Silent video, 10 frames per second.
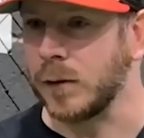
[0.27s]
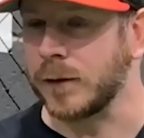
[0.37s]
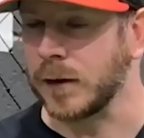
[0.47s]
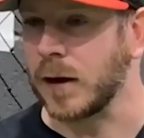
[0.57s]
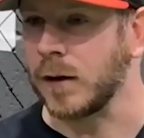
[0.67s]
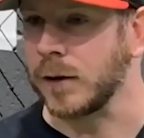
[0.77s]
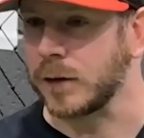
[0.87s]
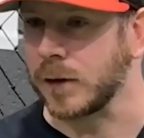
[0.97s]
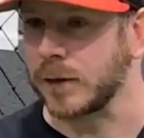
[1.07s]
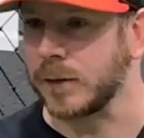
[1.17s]
UCL is
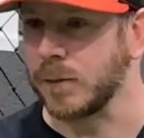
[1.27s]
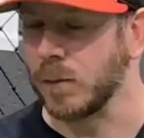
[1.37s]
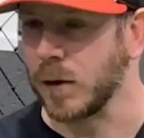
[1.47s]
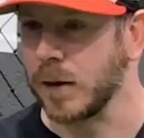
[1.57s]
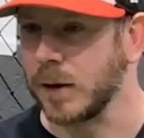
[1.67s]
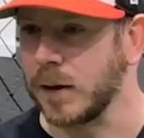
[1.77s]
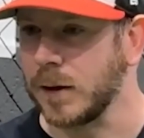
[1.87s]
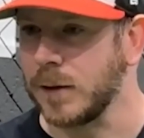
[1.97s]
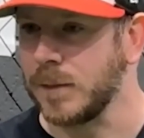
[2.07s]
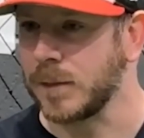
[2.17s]
just
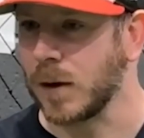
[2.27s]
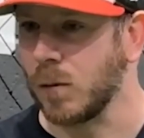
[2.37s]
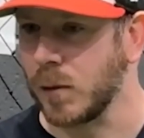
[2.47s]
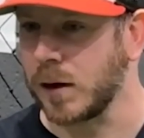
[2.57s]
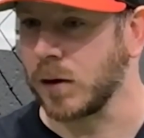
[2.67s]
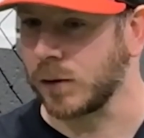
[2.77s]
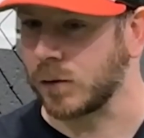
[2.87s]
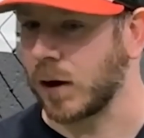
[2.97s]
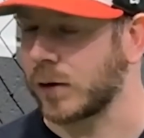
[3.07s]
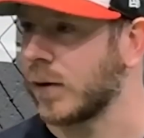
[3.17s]
really a weaker
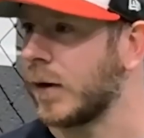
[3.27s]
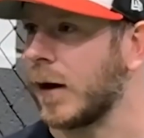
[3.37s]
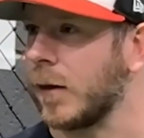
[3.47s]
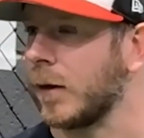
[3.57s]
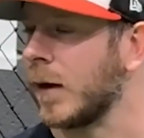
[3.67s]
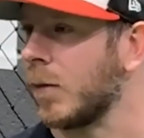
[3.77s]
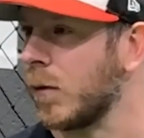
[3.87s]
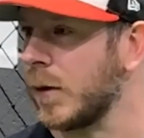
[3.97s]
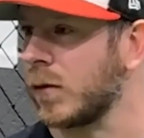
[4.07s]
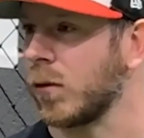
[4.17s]
structure than anything that would
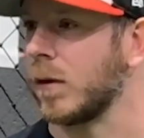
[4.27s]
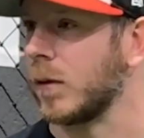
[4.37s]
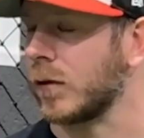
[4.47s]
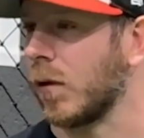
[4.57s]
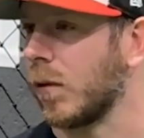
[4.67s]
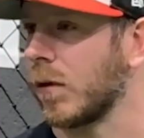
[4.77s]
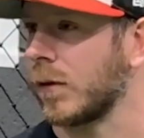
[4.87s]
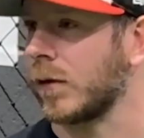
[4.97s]
be torn in the shoulder.